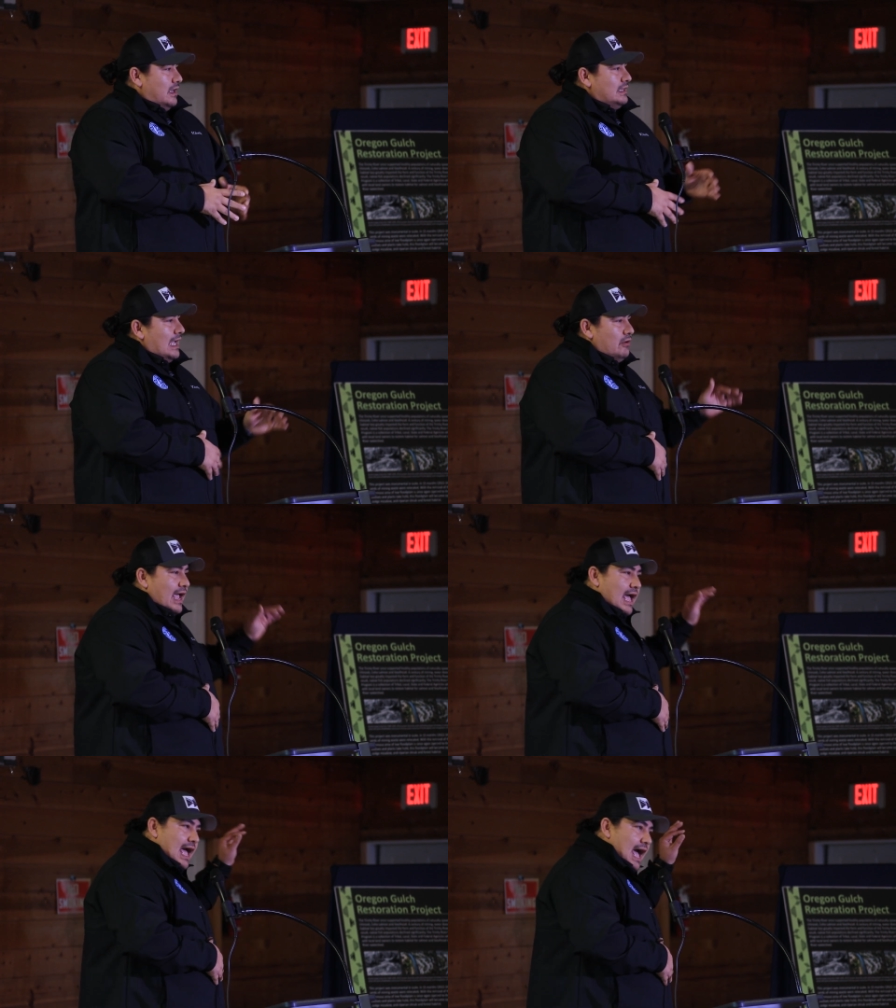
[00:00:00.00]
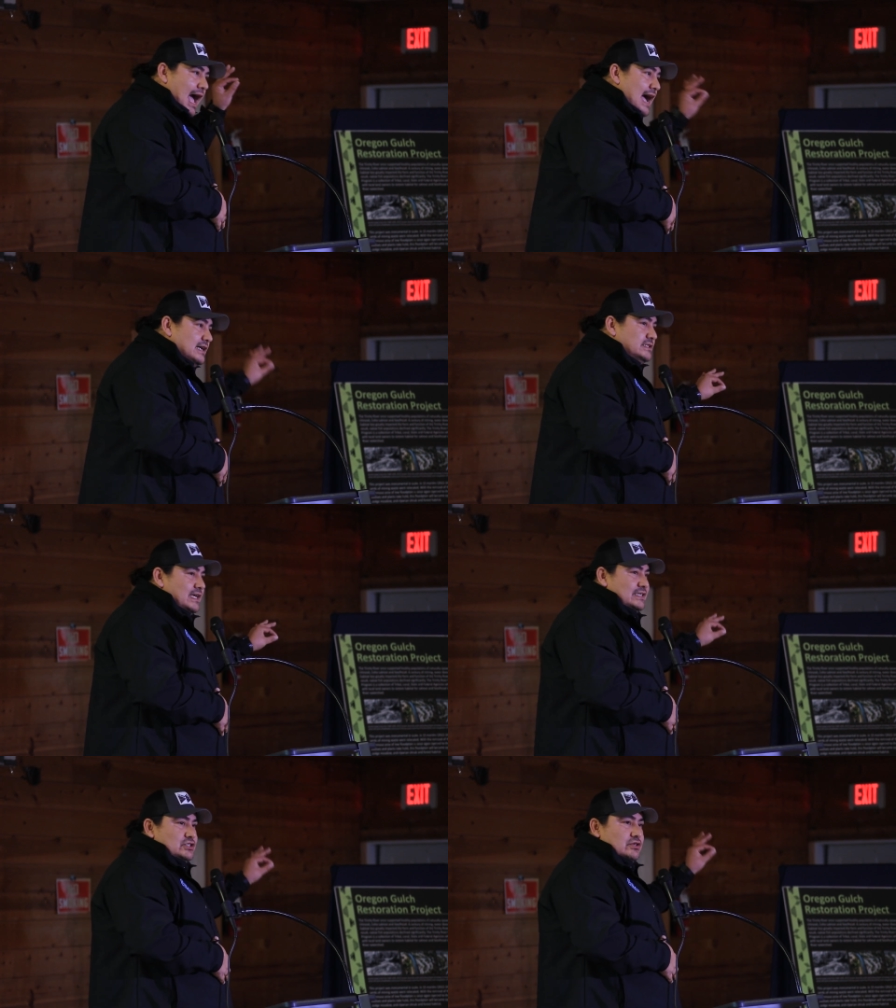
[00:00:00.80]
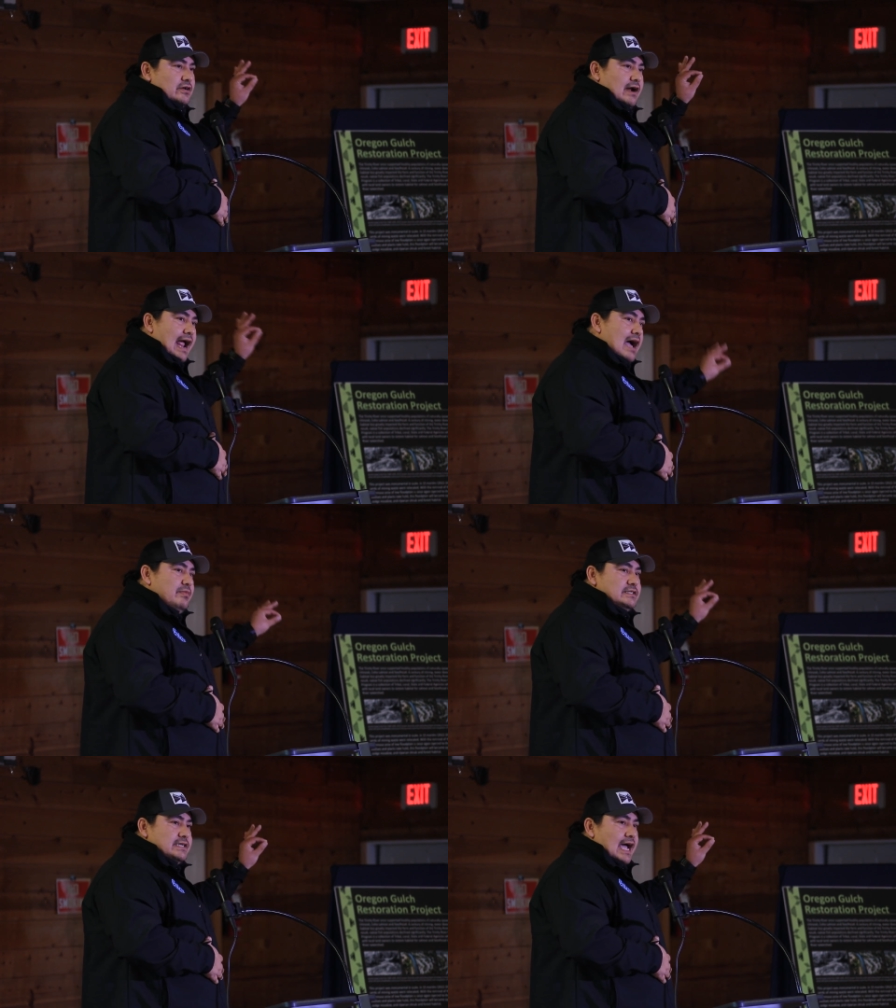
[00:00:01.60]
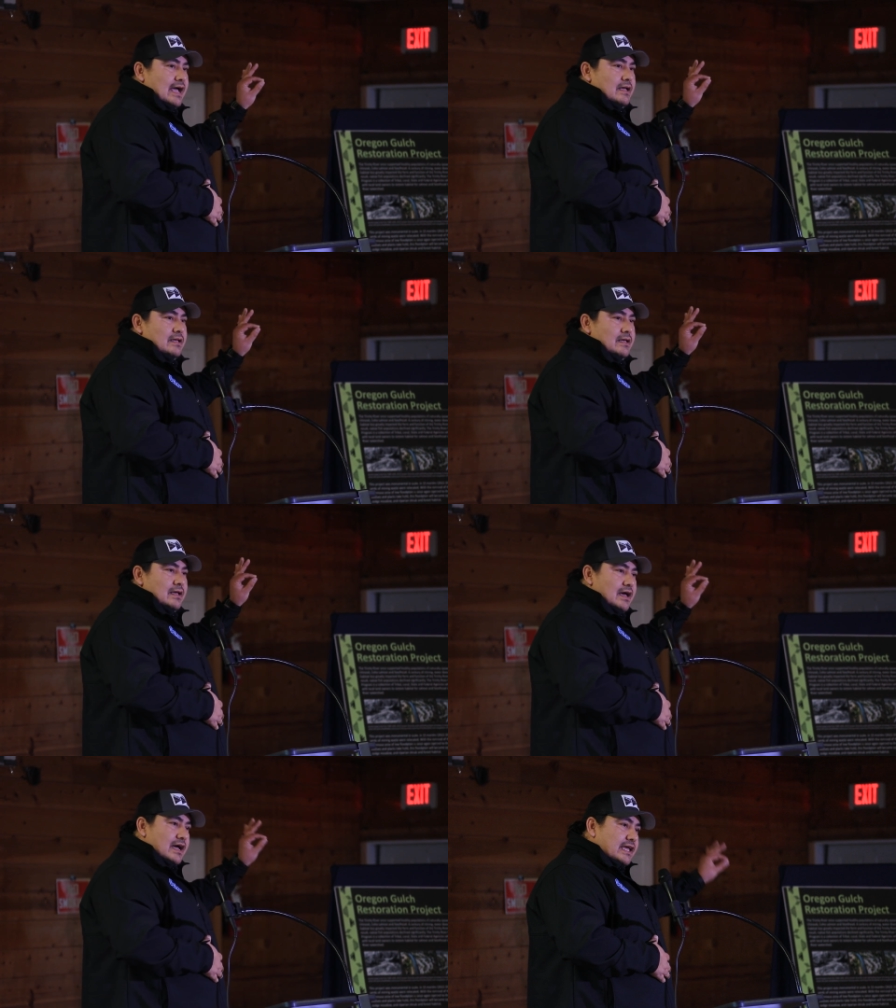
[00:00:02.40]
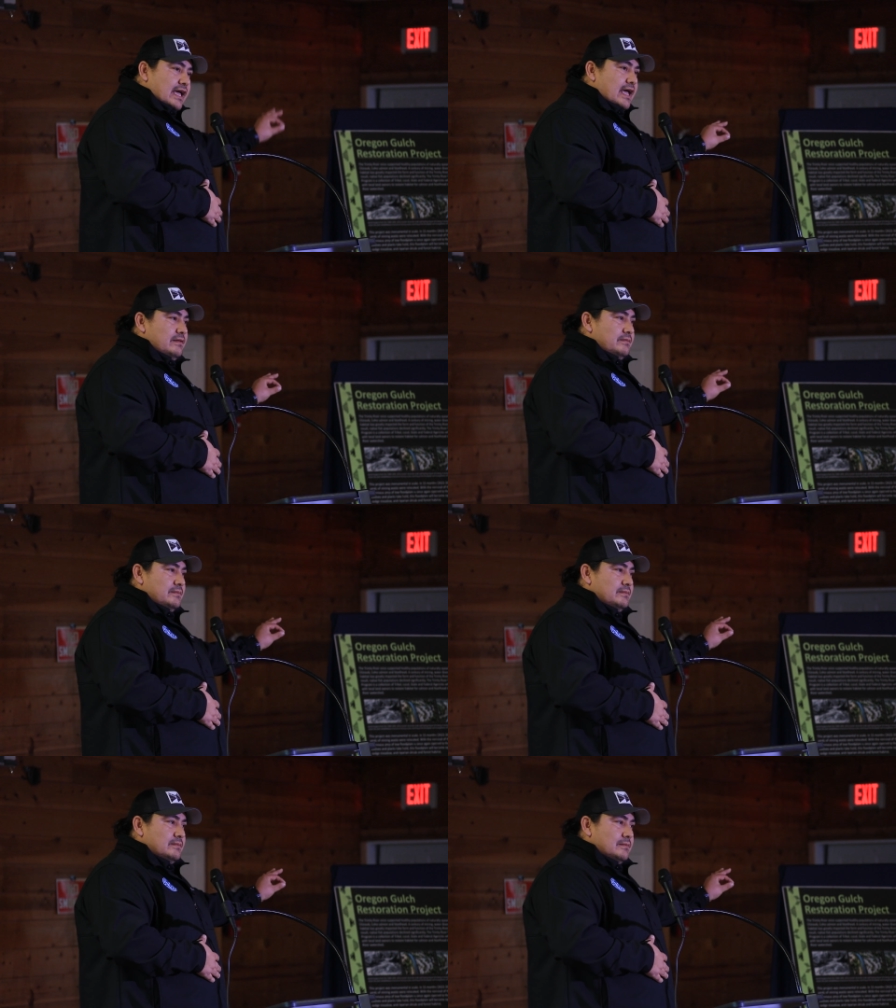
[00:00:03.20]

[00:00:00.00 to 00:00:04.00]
allowed access to their habitat again,